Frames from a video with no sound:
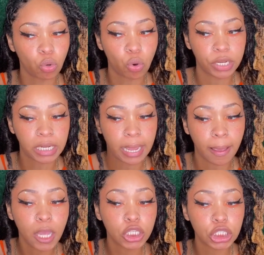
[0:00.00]
sure
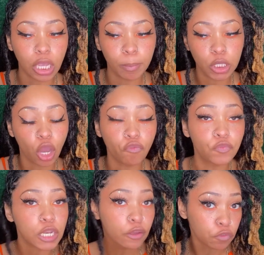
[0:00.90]
that some of your
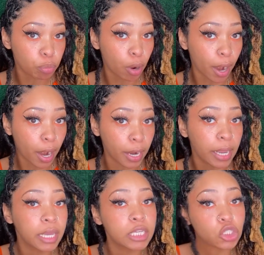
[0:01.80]
fluffy part
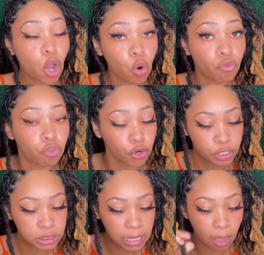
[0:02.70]
is over
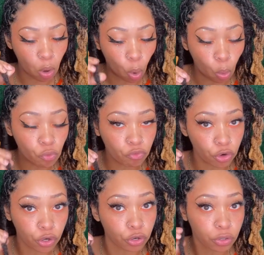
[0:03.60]
the top,
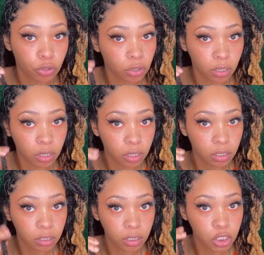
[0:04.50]
over
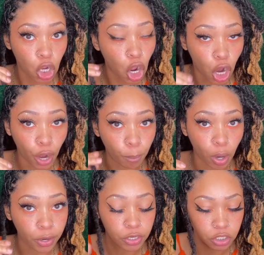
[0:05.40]
the hard
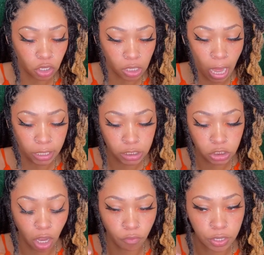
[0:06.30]
part of your lock
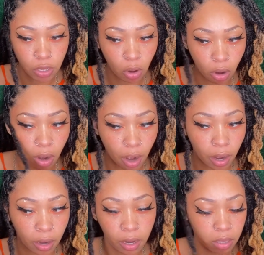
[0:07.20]
that's already
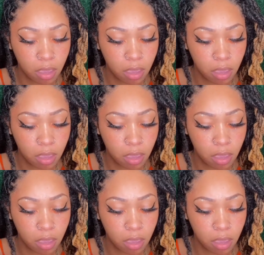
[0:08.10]
hard.